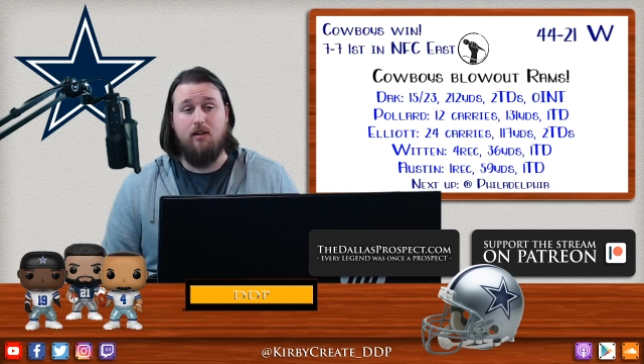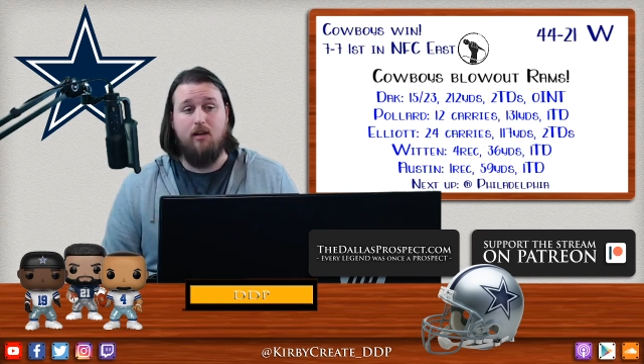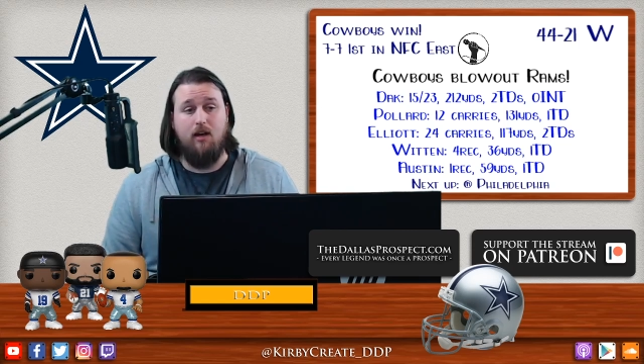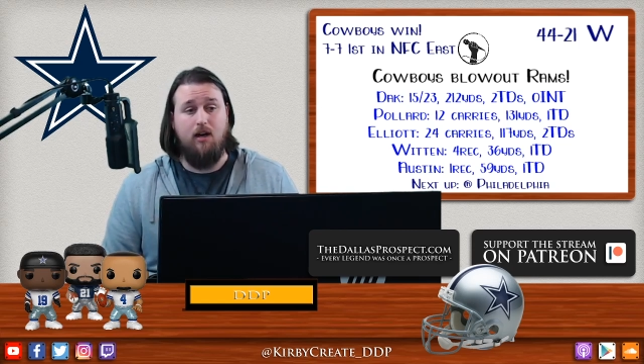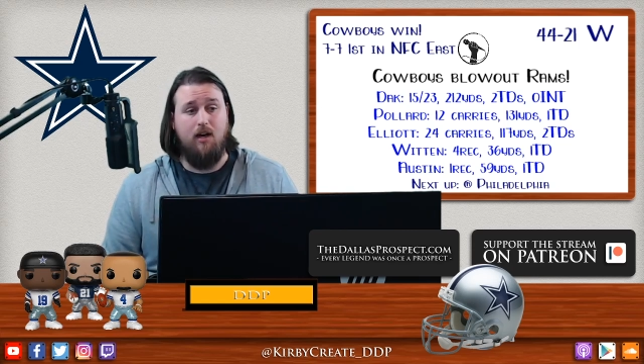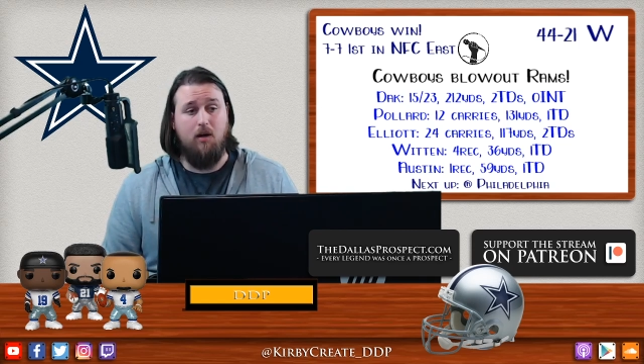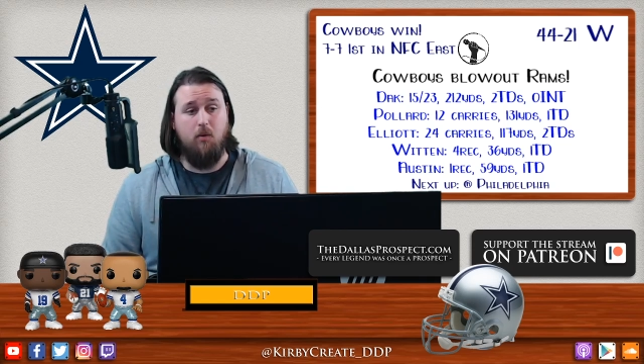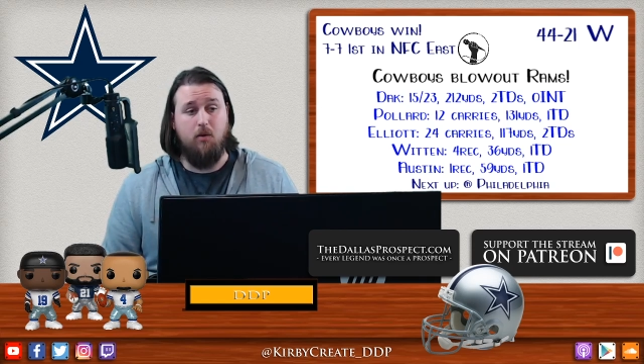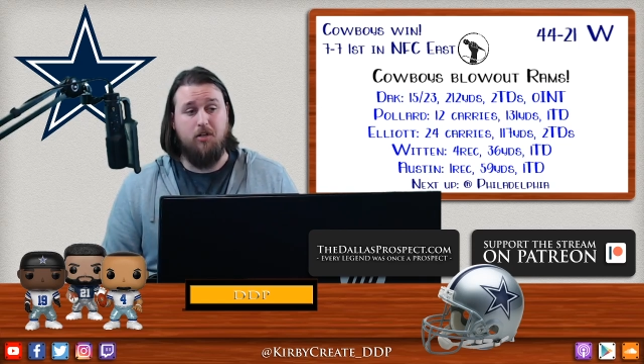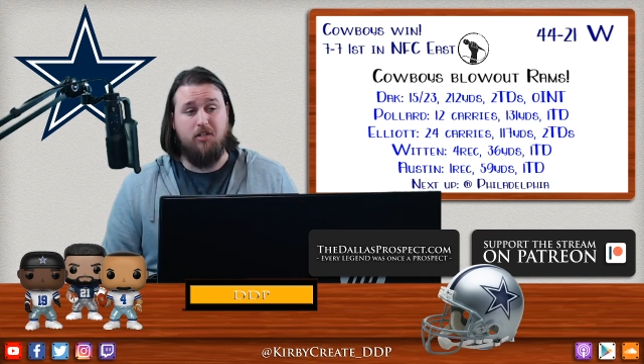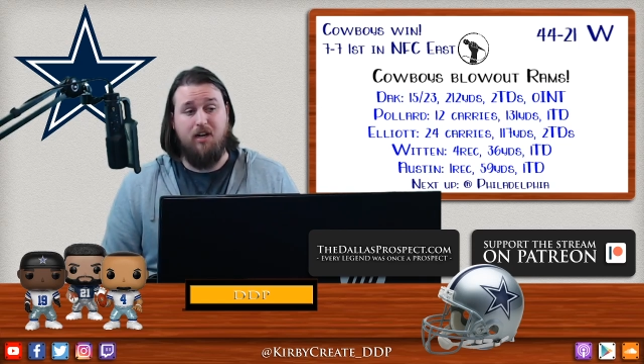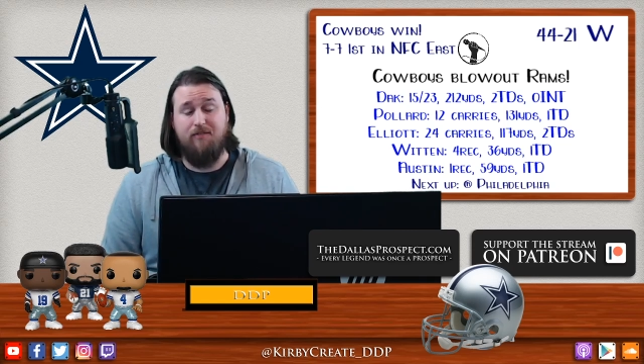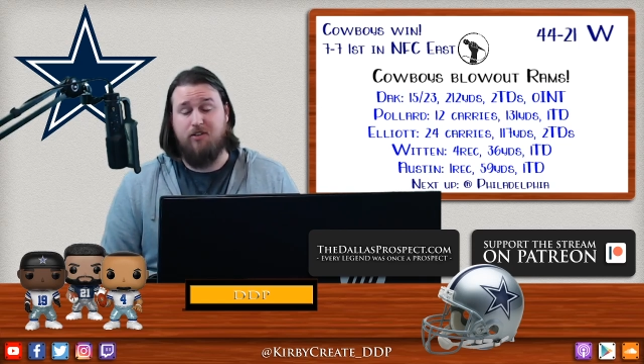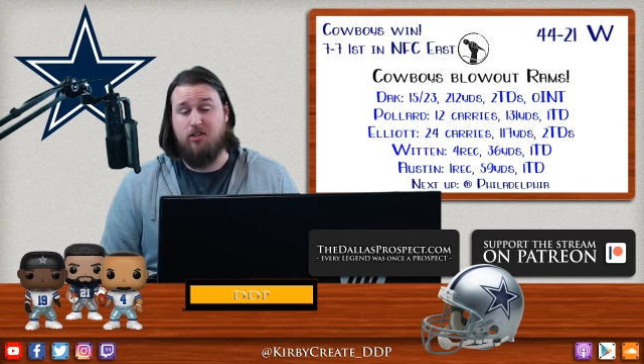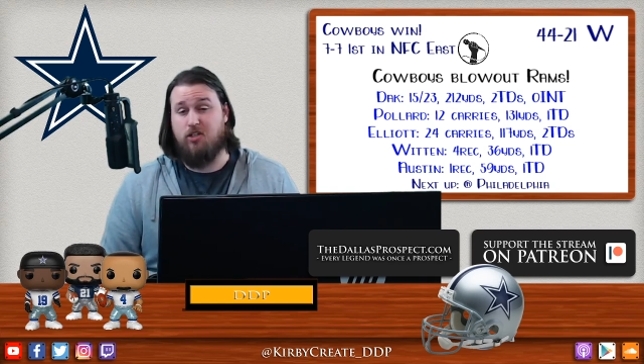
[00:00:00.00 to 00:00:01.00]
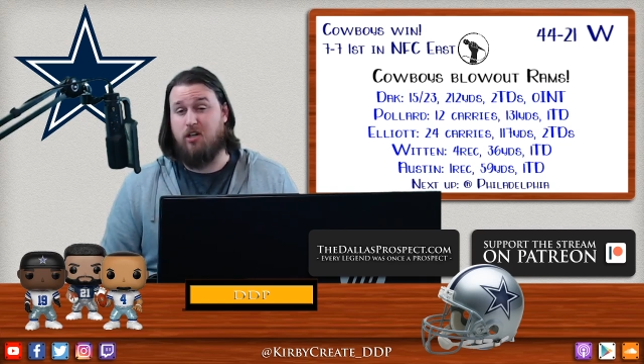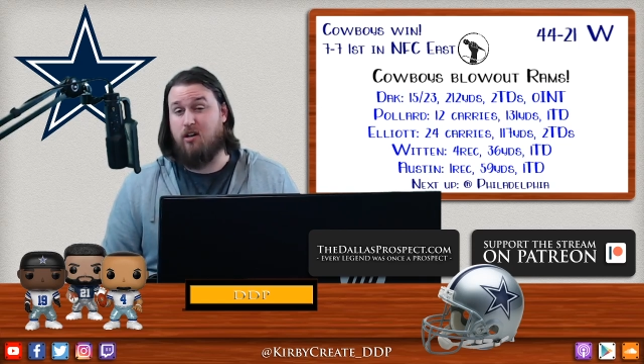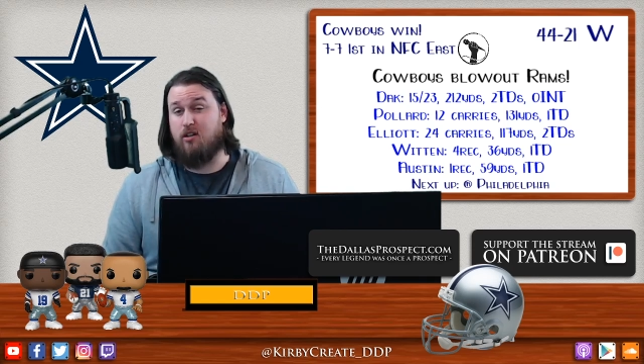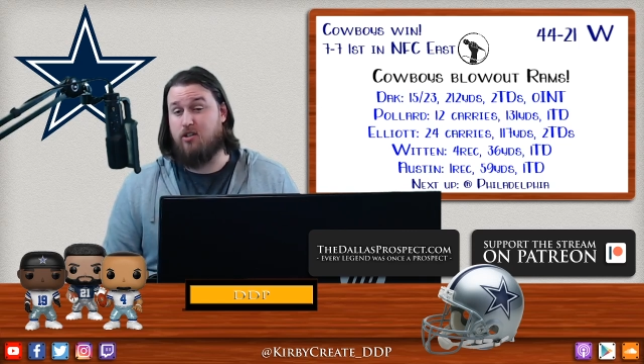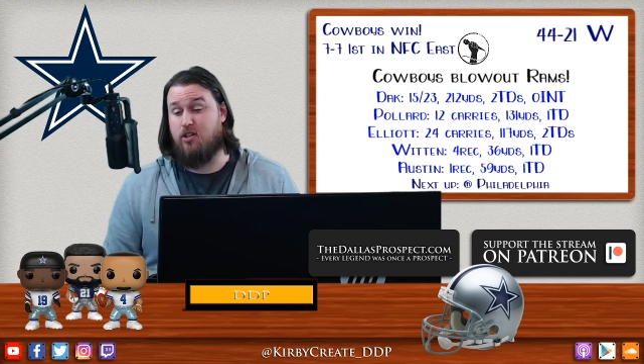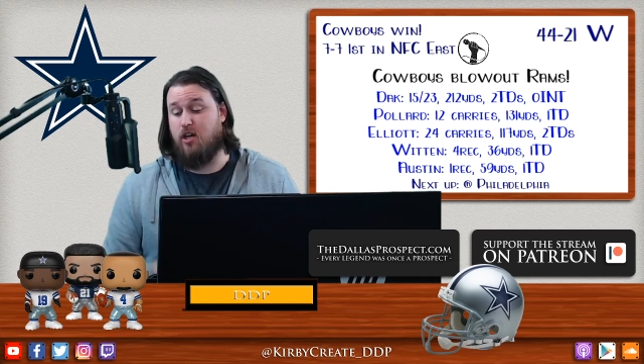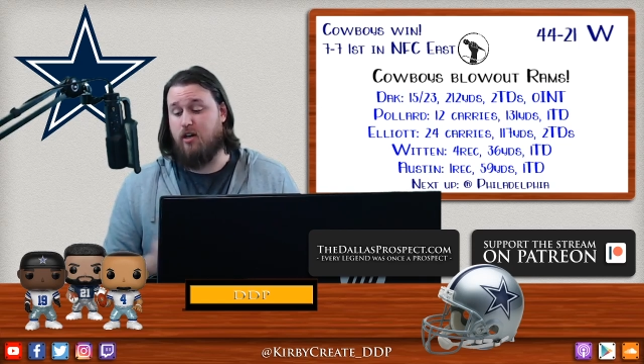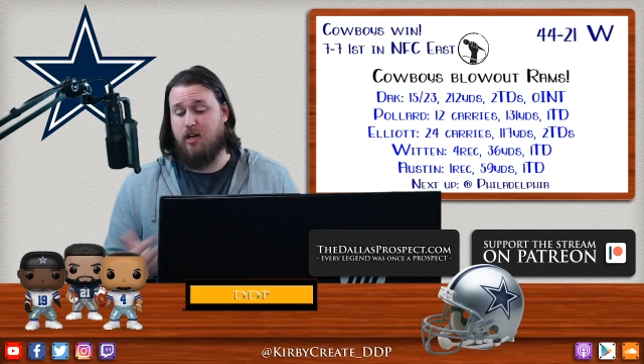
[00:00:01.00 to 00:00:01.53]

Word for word: We're just going to have to chalk